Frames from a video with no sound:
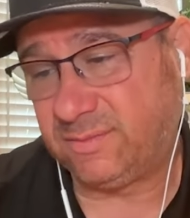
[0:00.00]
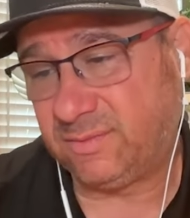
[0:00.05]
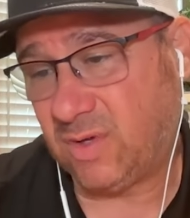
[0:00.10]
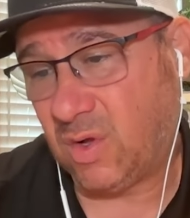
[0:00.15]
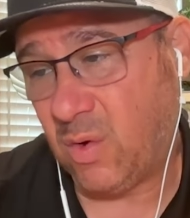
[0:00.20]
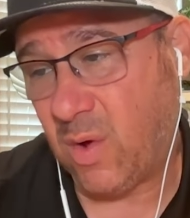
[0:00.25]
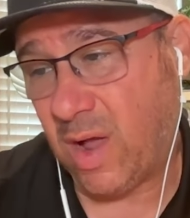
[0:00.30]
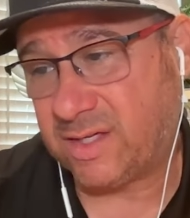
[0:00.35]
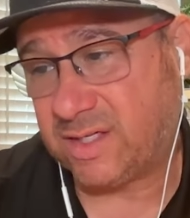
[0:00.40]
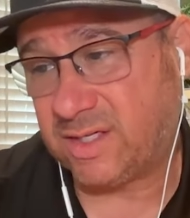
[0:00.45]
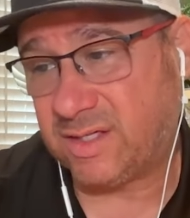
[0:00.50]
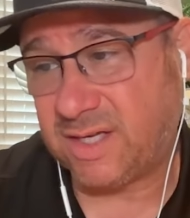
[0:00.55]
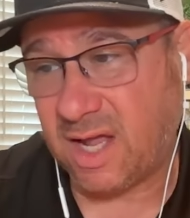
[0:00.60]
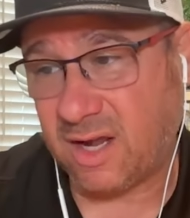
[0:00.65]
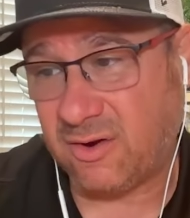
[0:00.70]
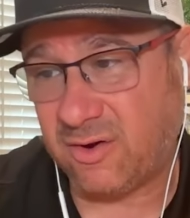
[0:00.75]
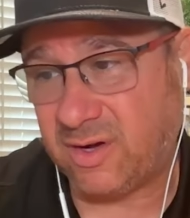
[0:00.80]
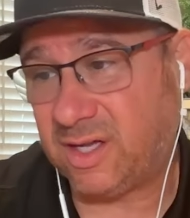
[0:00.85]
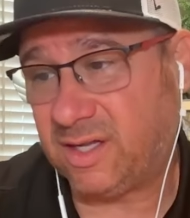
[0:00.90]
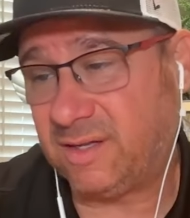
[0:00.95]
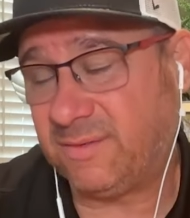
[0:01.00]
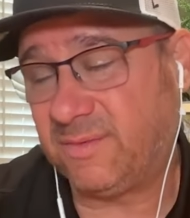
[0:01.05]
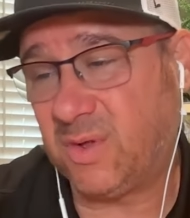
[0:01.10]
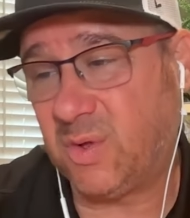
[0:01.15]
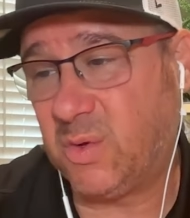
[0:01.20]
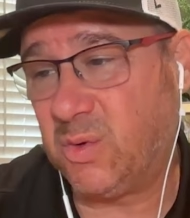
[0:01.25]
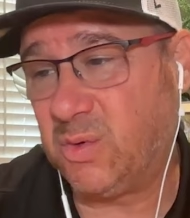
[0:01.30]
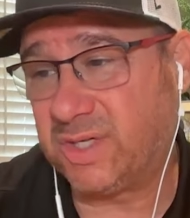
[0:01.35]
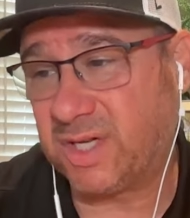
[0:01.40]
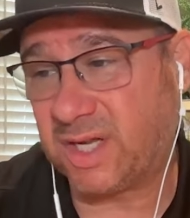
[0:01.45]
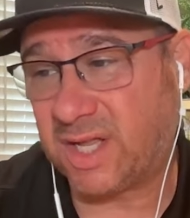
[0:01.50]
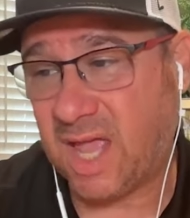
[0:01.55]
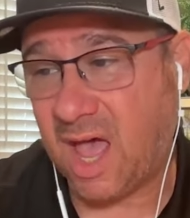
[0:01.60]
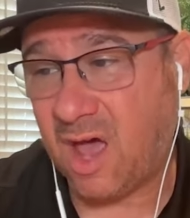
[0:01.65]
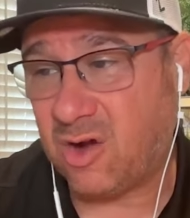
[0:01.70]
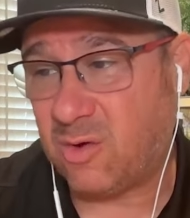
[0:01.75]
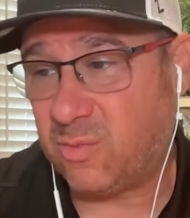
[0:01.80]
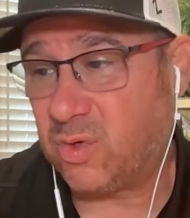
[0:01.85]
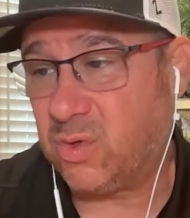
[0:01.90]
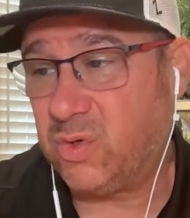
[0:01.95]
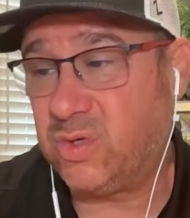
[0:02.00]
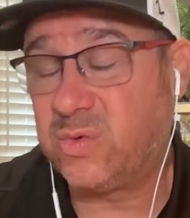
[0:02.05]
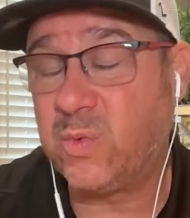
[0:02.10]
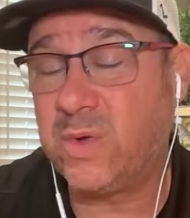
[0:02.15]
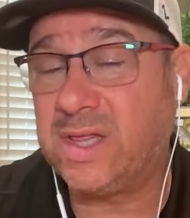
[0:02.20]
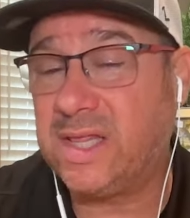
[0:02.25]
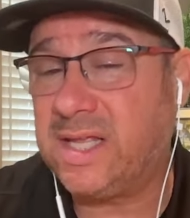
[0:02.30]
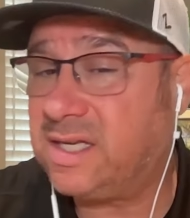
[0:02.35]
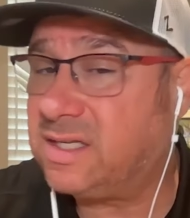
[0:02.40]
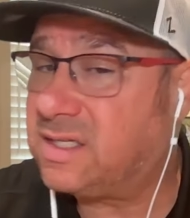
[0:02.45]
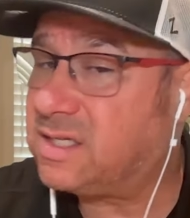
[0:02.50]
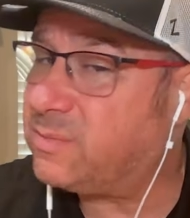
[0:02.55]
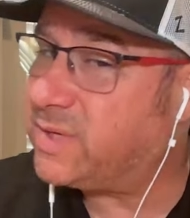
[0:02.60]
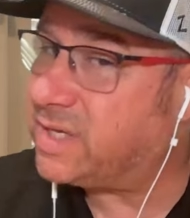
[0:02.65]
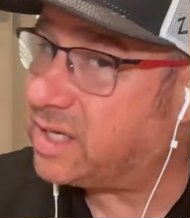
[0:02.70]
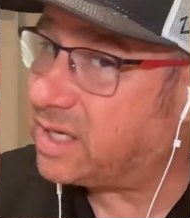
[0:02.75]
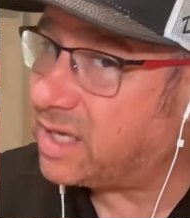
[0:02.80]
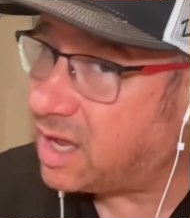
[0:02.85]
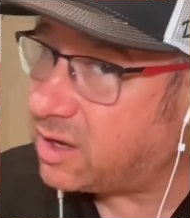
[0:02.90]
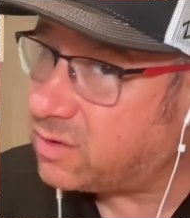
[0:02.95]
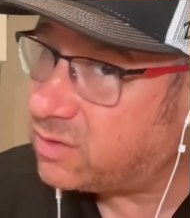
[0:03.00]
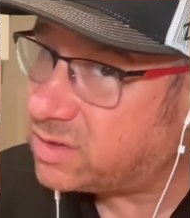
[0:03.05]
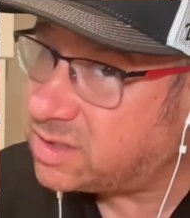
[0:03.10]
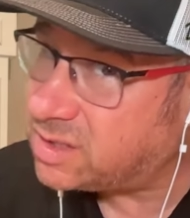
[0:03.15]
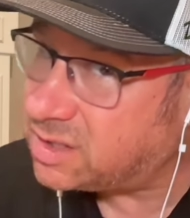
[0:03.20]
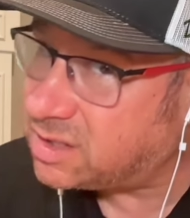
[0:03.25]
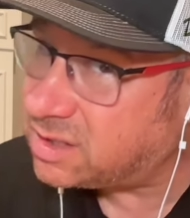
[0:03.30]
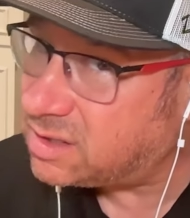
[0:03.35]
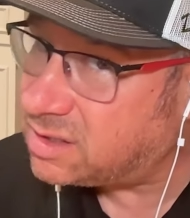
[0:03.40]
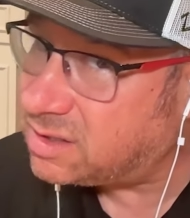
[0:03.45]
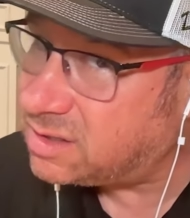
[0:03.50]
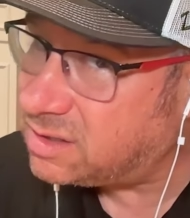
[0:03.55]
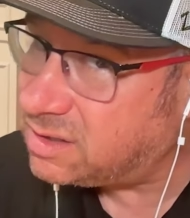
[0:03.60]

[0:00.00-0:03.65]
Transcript: who has integrity? Who's accountable? Who's willing to be counted?